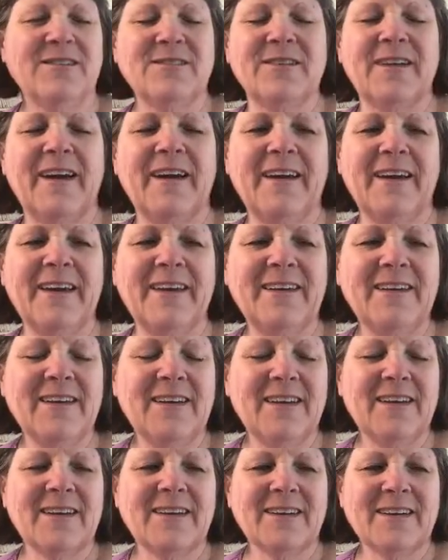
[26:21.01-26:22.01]
okay?
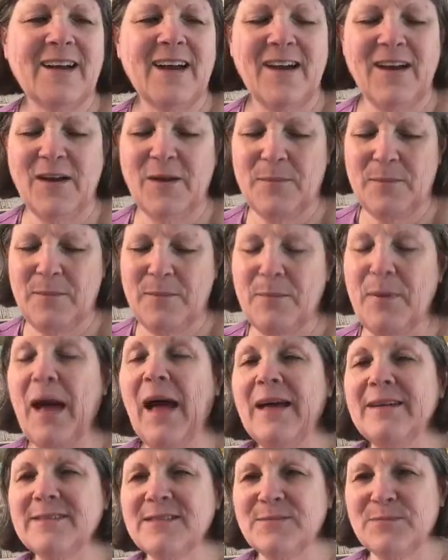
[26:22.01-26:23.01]

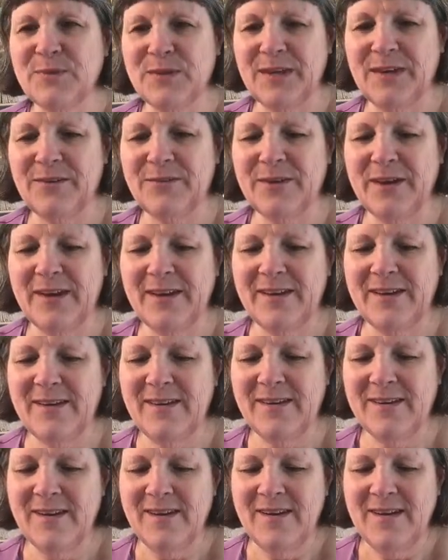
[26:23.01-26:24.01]
Possibly, okay?